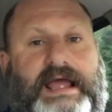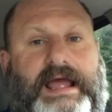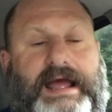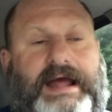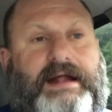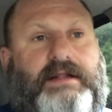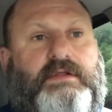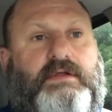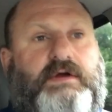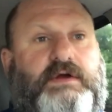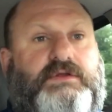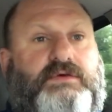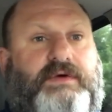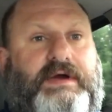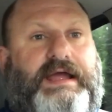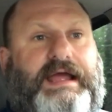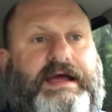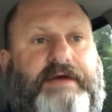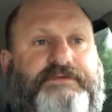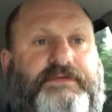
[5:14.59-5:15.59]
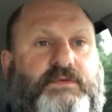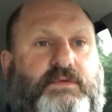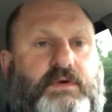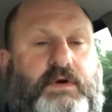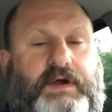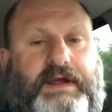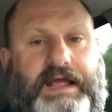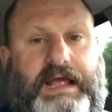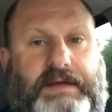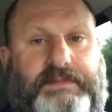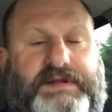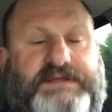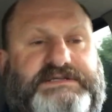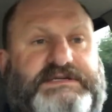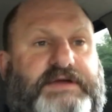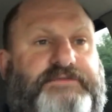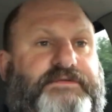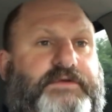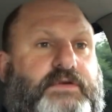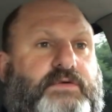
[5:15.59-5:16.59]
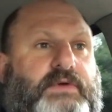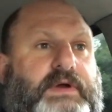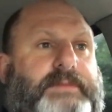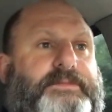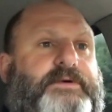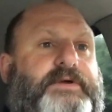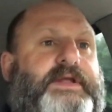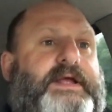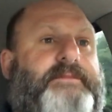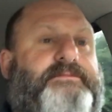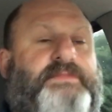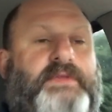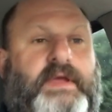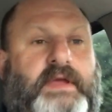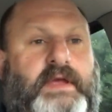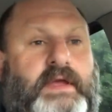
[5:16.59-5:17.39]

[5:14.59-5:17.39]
How long do I have to work? How much effort do I put in?